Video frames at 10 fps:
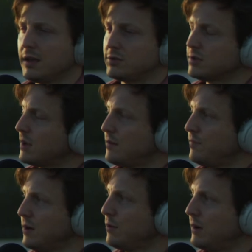just kind of
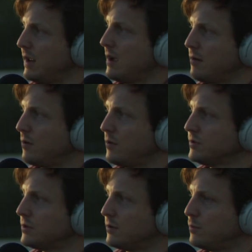figuring out
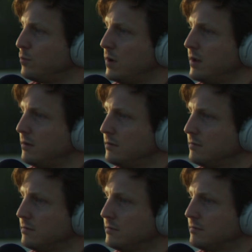also what
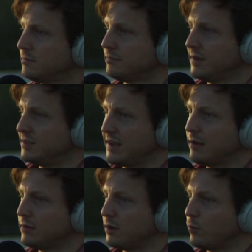is
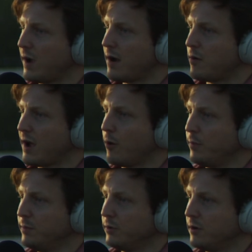out there, how
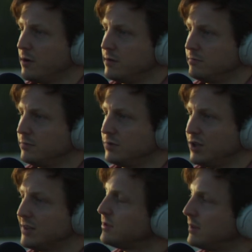people are
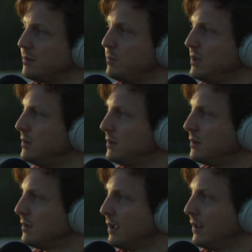ingesting media,
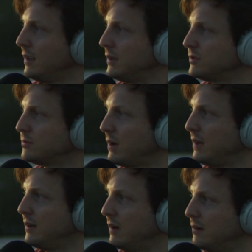I guess, right
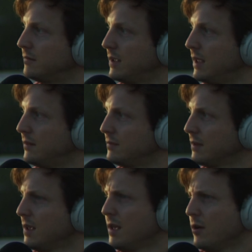now. And
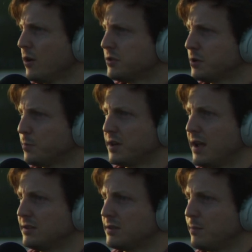it'd also be
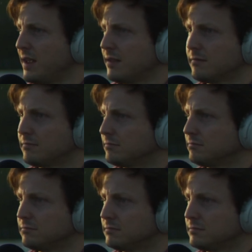nice to make
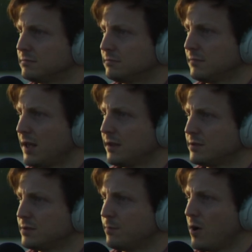like
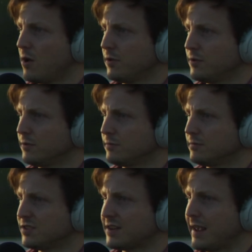smaller
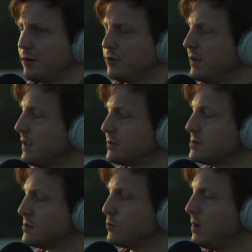scale things
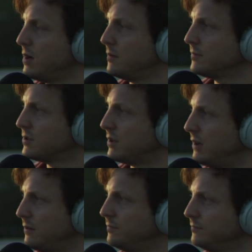as well.
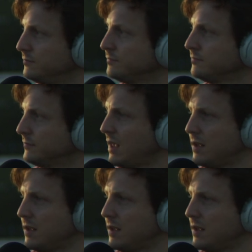So yeah,